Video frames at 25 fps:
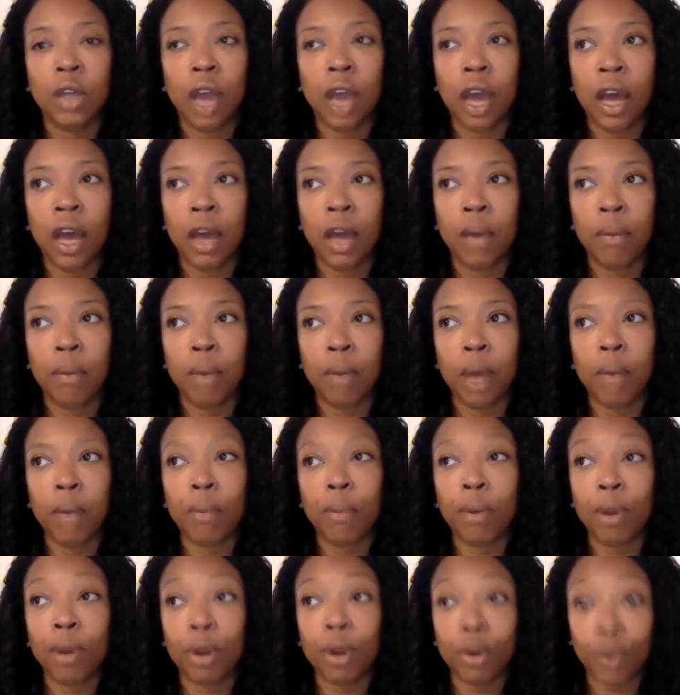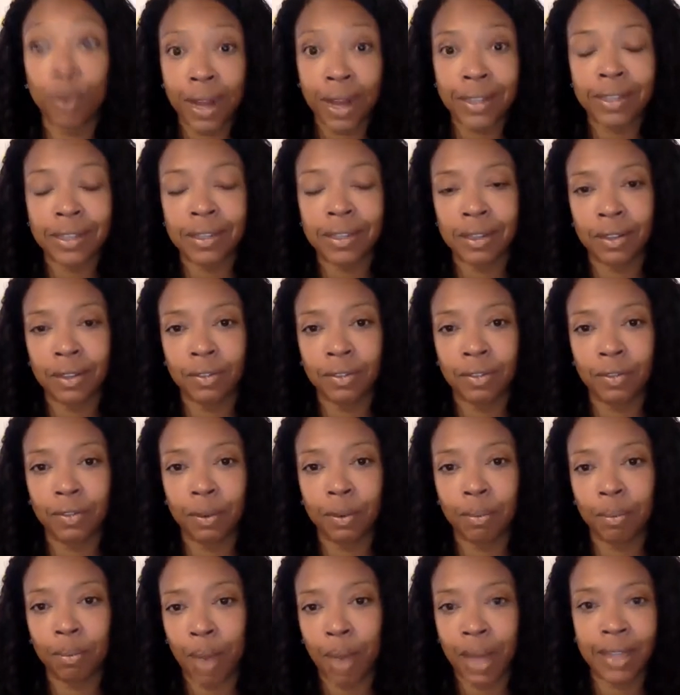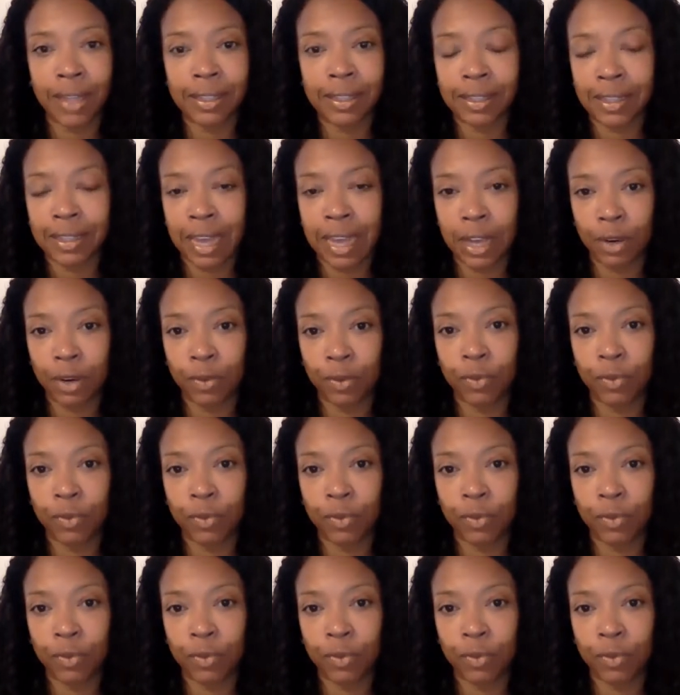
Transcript: a progressive mindset